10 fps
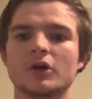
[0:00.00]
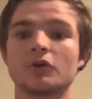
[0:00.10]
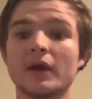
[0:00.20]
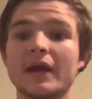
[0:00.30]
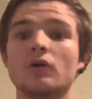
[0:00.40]

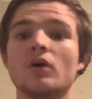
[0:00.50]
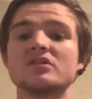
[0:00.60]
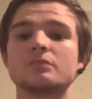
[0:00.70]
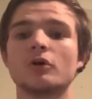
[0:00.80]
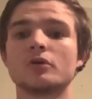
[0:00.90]
G'day
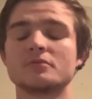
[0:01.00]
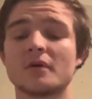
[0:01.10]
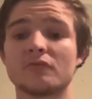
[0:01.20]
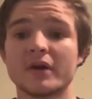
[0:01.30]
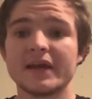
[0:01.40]
guys, welcome to my
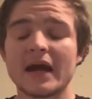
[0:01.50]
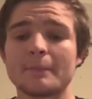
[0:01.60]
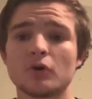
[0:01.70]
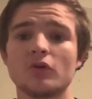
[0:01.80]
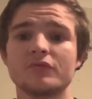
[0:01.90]
recap
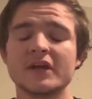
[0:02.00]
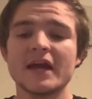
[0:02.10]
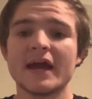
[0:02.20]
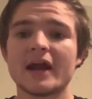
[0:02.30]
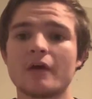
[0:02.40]
of the
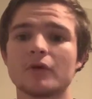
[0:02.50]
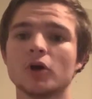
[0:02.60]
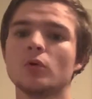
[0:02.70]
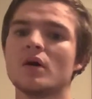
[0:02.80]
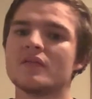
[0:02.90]
NRL.